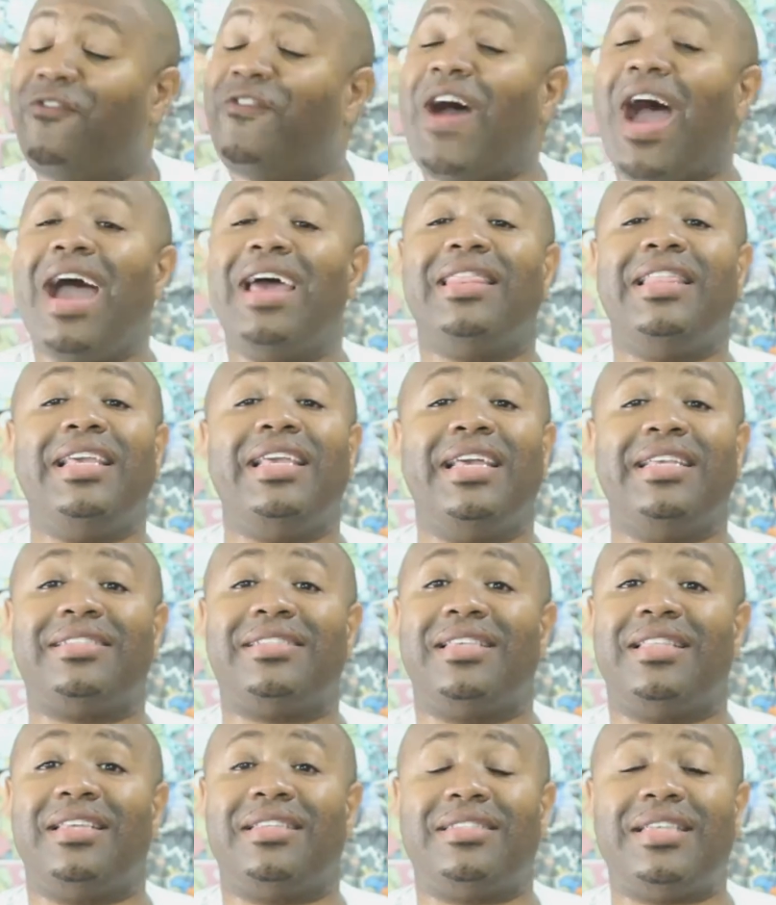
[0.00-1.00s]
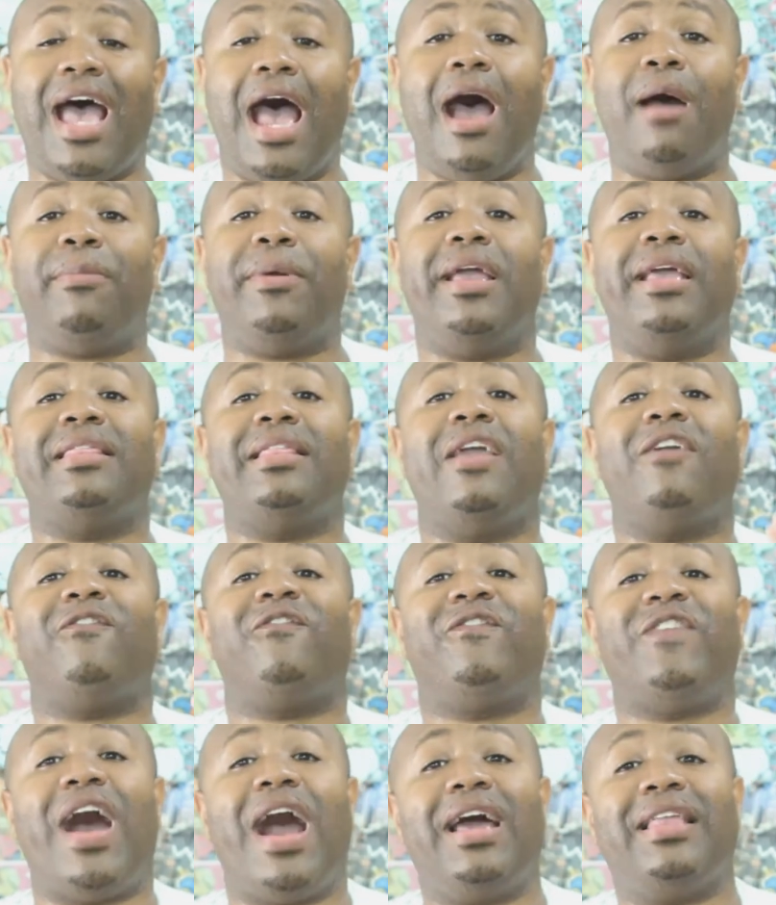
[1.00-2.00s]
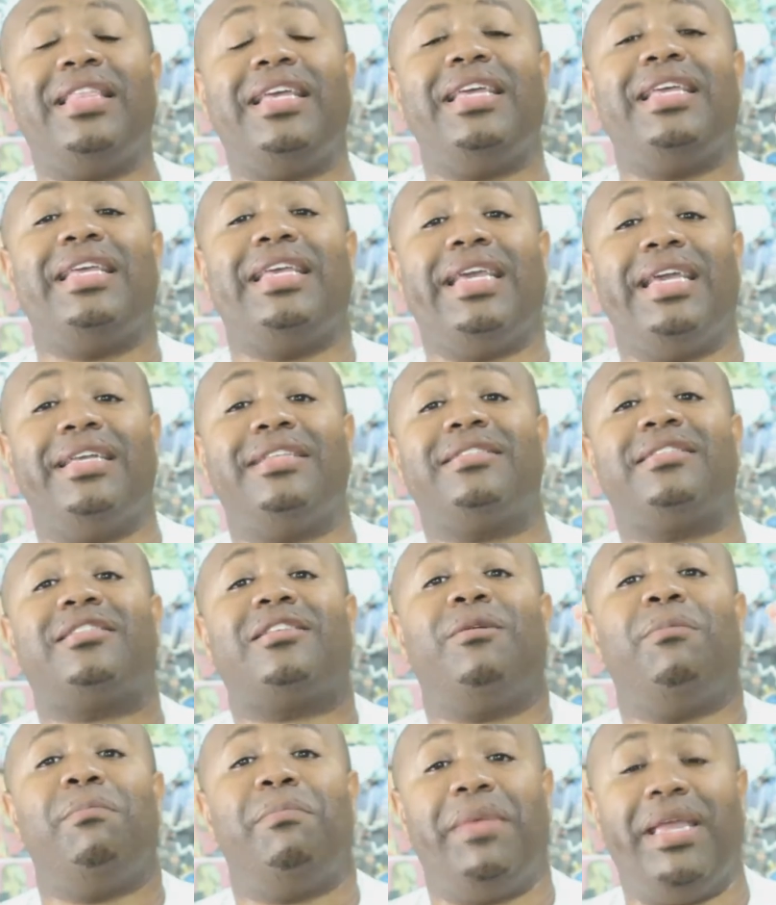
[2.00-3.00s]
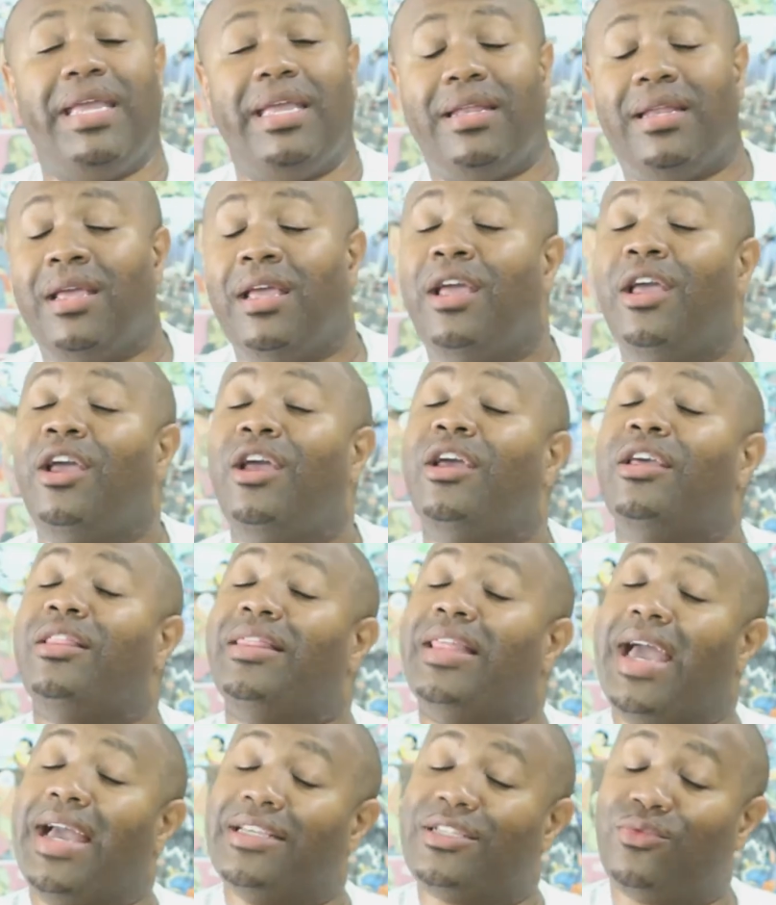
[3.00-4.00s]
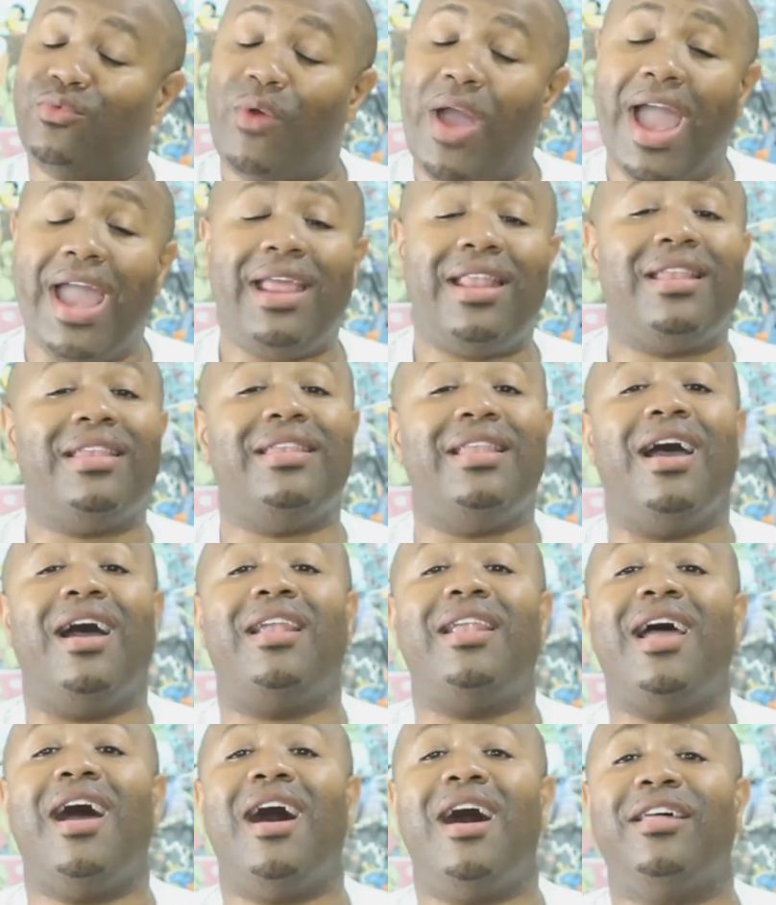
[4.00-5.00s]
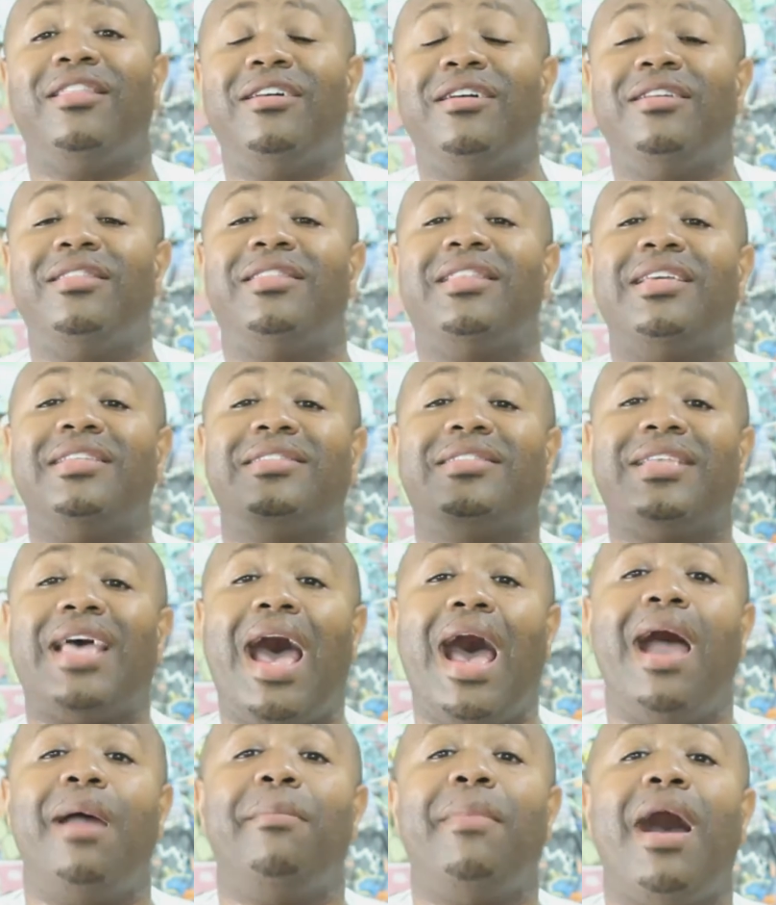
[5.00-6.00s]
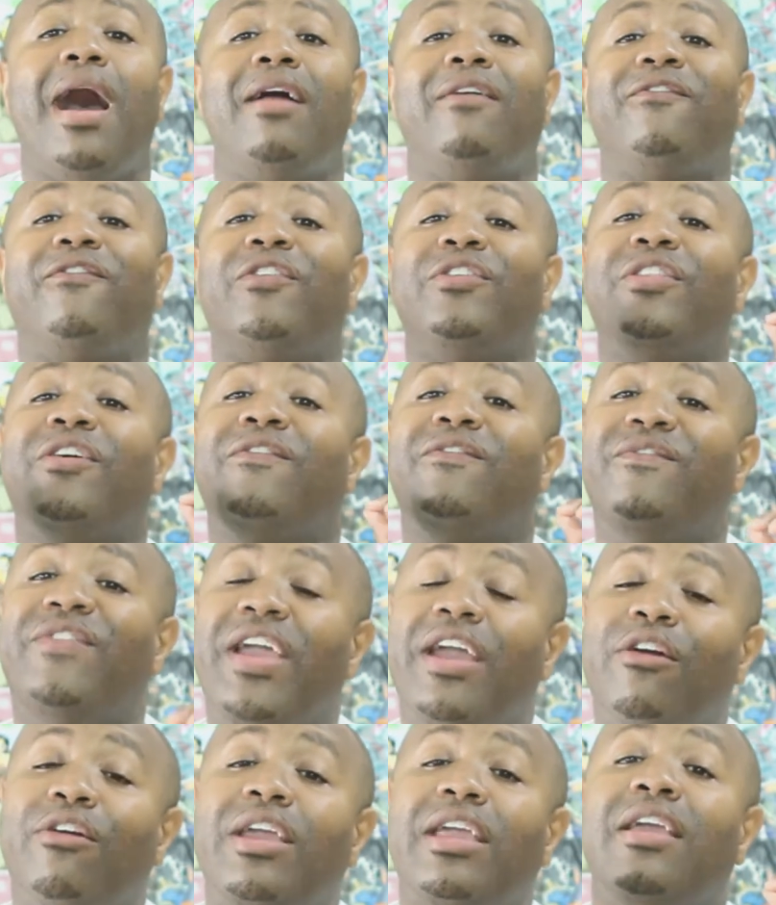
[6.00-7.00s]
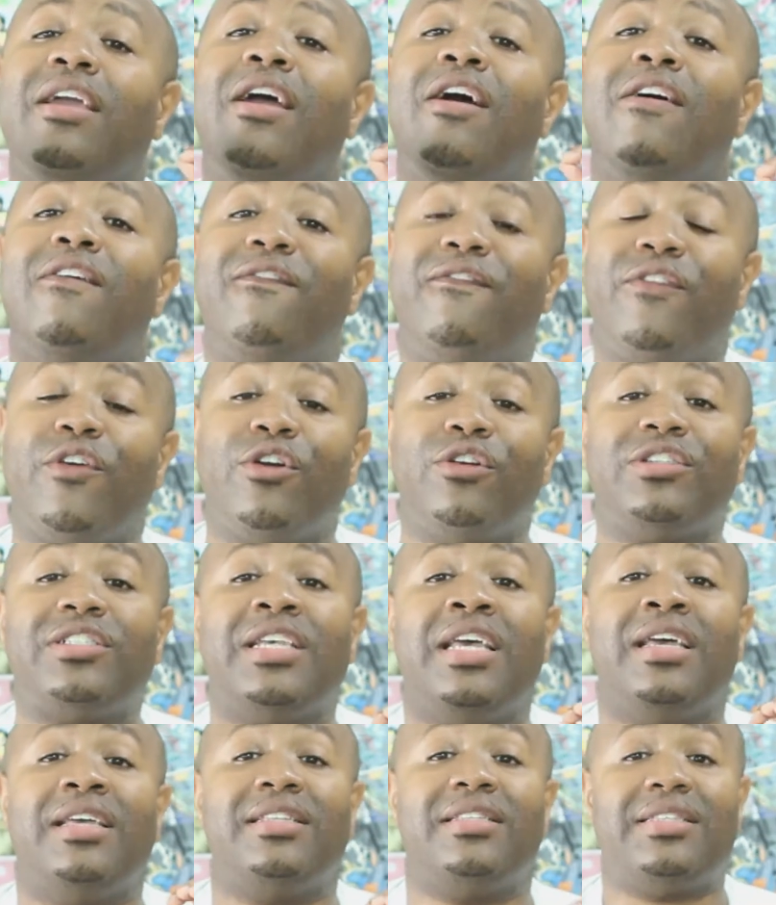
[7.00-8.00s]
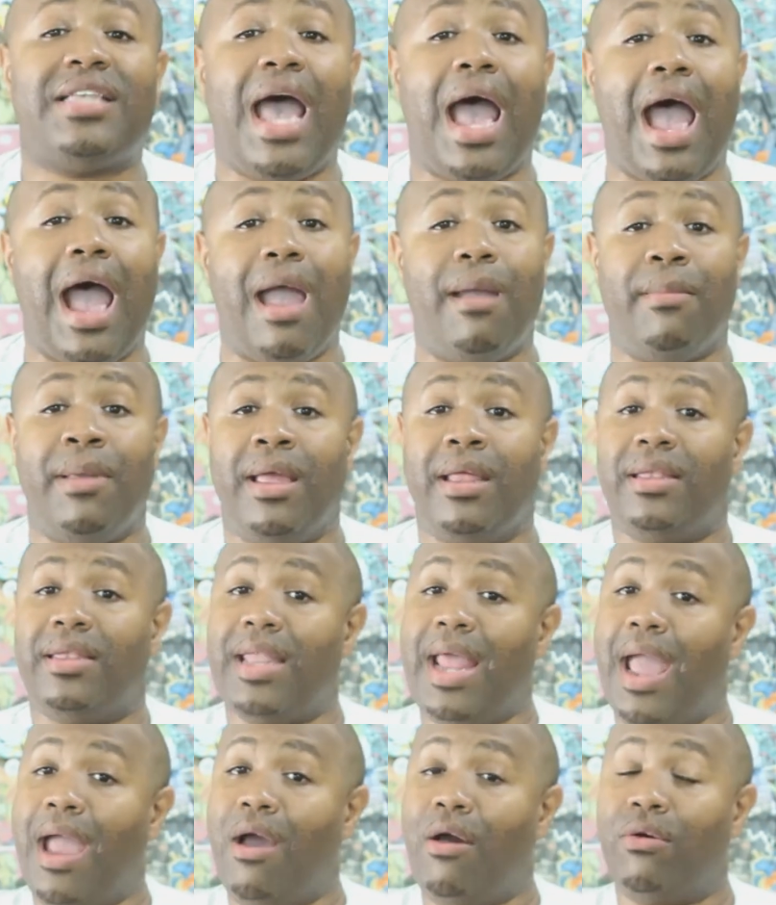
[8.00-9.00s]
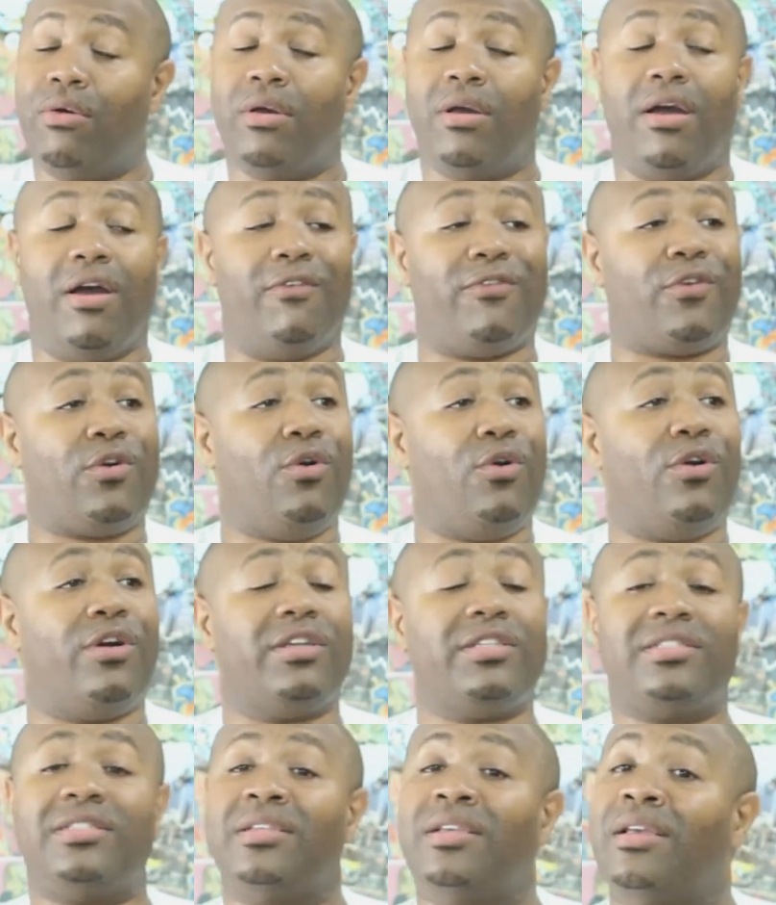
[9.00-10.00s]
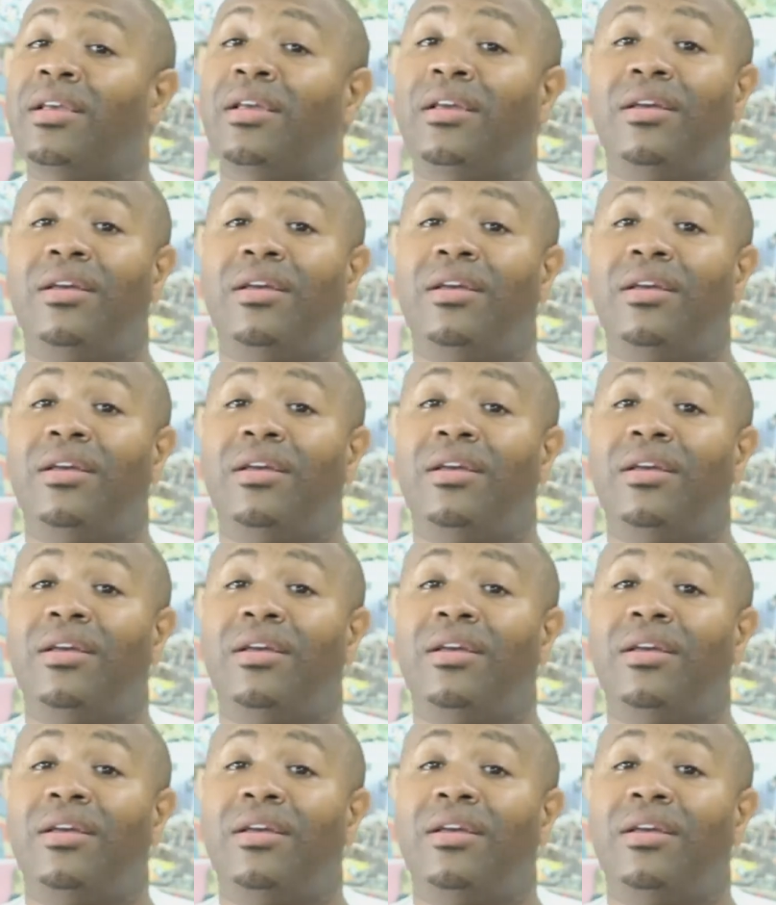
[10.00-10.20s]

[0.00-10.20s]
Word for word: finally get to the top and they finally get to meet, that's right, none other than Tiamat for the very first time. Now, of course,